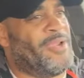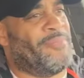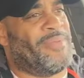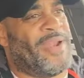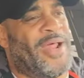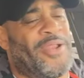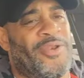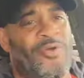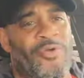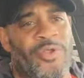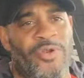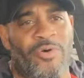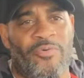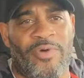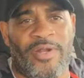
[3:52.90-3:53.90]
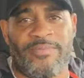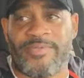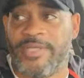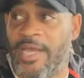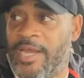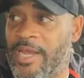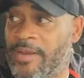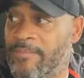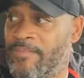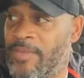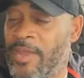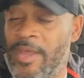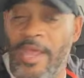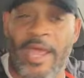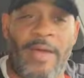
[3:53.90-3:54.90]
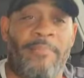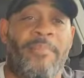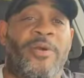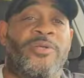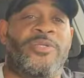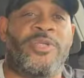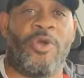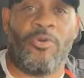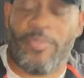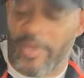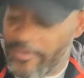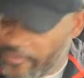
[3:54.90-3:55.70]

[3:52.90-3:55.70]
here. But I know you know what I'm saying. Have mercy on me